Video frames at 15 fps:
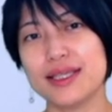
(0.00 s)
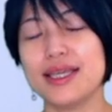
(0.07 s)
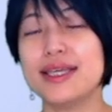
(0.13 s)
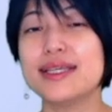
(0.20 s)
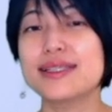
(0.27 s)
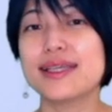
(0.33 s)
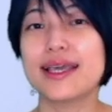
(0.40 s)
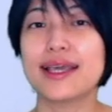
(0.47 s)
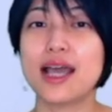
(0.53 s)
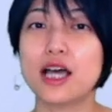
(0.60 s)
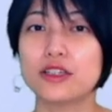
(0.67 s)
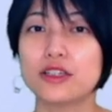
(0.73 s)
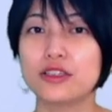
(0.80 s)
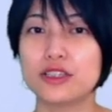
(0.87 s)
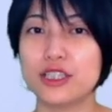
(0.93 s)
is a
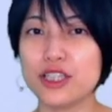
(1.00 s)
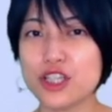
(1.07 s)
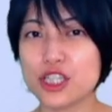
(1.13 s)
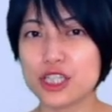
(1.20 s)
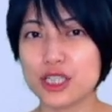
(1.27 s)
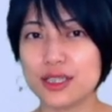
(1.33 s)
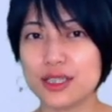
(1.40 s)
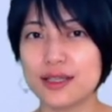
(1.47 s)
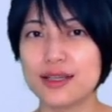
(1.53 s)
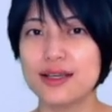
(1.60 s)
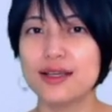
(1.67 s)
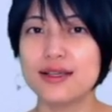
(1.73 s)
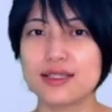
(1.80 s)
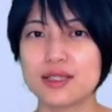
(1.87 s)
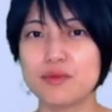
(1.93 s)
condition,
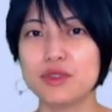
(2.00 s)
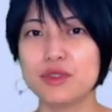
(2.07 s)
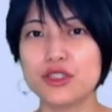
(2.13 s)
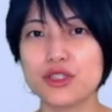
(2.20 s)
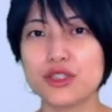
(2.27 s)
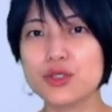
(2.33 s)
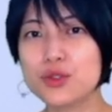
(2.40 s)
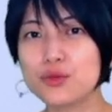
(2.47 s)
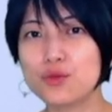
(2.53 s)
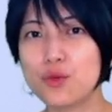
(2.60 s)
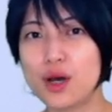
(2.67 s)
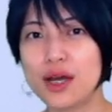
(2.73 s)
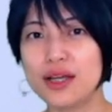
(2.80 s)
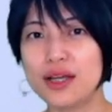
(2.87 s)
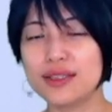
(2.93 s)
similar to
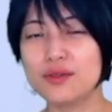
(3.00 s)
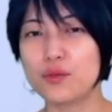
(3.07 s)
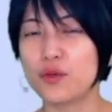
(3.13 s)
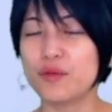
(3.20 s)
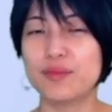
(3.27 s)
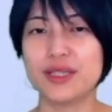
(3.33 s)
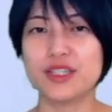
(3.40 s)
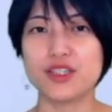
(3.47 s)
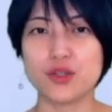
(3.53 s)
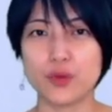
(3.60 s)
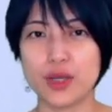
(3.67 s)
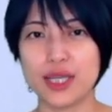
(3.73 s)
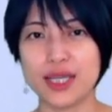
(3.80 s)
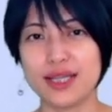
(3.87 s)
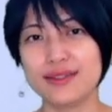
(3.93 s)
what we've been
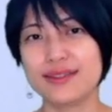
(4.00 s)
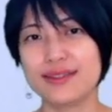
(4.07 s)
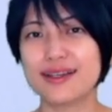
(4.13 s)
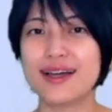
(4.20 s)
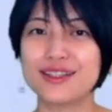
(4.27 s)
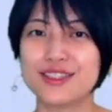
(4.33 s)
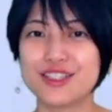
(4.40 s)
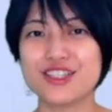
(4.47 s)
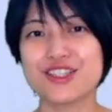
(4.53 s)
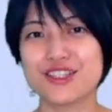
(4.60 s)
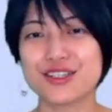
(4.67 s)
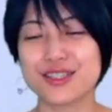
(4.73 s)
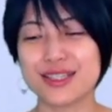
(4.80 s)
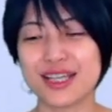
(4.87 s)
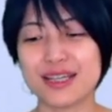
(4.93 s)
doing in the conditional
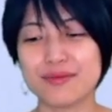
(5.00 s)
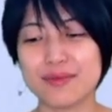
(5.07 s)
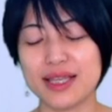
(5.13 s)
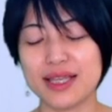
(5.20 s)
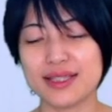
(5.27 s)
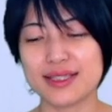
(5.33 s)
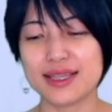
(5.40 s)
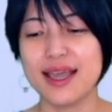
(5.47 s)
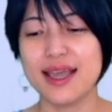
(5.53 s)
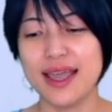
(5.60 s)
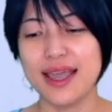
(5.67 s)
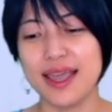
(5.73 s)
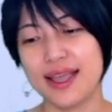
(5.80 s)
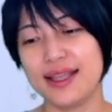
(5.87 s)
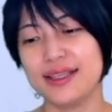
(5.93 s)
statement.
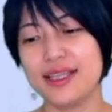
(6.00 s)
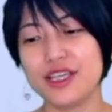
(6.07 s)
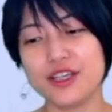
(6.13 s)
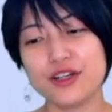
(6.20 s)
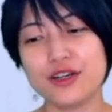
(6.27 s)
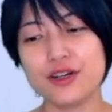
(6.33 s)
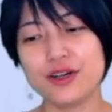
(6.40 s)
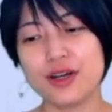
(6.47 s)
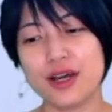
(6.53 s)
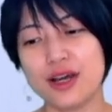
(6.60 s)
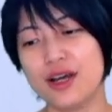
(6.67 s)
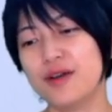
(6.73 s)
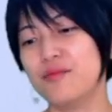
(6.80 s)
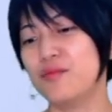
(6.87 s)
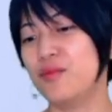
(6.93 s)
And here
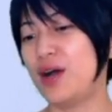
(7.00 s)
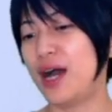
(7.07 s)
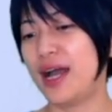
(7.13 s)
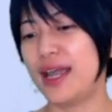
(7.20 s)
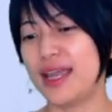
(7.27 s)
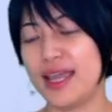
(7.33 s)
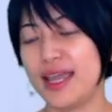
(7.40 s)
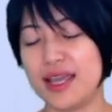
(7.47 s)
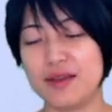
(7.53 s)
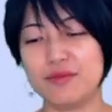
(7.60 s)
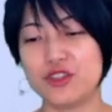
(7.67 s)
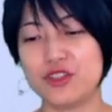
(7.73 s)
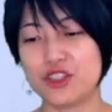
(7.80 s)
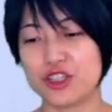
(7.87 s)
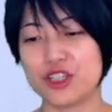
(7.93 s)
I
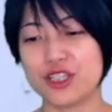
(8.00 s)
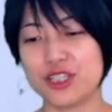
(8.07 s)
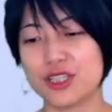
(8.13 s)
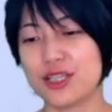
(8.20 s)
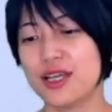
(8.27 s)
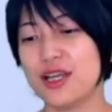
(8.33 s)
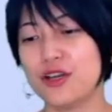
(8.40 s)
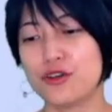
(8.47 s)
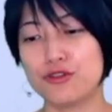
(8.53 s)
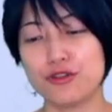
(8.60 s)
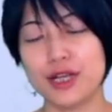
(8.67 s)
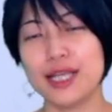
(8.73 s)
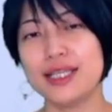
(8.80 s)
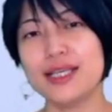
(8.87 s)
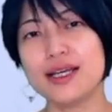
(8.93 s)
am just
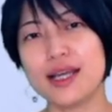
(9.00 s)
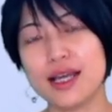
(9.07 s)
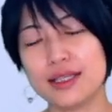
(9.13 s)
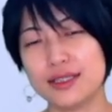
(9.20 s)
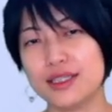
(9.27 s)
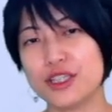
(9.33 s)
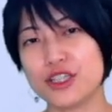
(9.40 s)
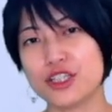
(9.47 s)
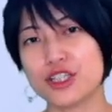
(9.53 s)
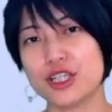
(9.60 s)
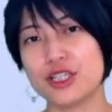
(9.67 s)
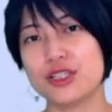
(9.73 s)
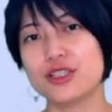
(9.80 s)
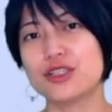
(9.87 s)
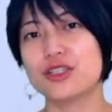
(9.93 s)
creating a
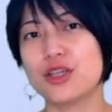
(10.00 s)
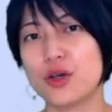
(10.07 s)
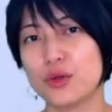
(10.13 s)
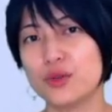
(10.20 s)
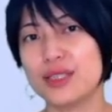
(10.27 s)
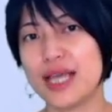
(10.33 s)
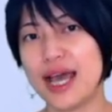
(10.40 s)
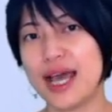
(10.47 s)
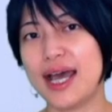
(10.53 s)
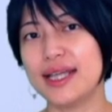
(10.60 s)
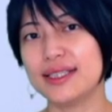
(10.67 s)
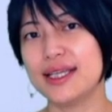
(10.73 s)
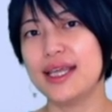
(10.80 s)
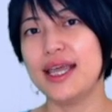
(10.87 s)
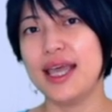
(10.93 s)
condition so that
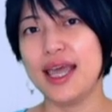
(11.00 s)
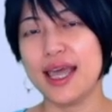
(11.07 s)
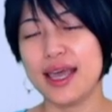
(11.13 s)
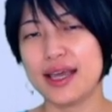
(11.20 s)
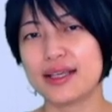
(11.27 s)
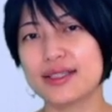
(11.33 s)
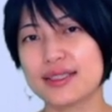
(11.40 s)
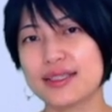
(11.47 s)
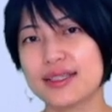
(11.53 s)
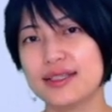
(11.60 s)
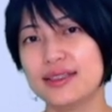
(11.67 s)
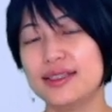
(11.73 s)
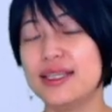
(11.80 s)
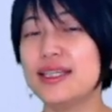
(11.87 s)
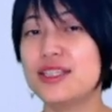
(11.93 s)
X
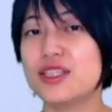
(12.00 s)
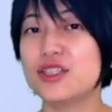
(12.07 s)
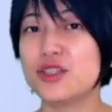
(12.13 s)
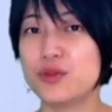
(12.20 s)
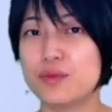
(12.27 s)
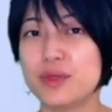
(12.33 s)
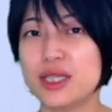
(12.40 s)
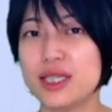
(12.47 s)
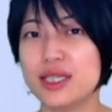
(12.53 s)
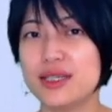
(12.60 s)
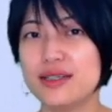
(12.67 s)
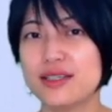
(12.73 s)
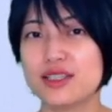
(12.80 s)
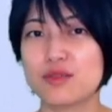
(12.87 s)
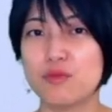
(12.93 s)
needs to be
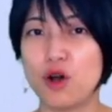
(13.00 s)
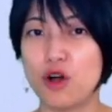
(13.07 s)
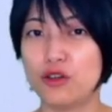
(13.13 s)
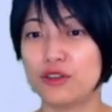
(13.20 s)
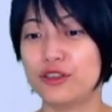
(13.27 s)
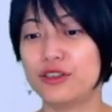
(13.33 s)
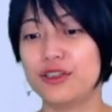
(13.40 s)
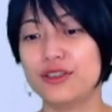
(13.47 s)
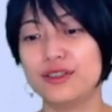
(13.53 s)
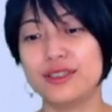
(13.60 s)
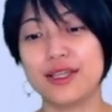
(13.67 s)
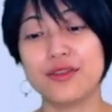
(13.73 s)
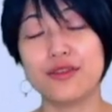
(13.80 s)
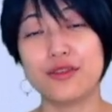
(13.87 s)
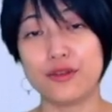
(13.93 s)
smaller
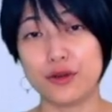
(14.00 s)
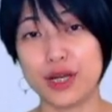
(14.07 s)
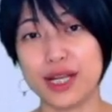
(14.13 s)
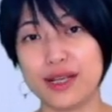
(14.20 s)
than 3.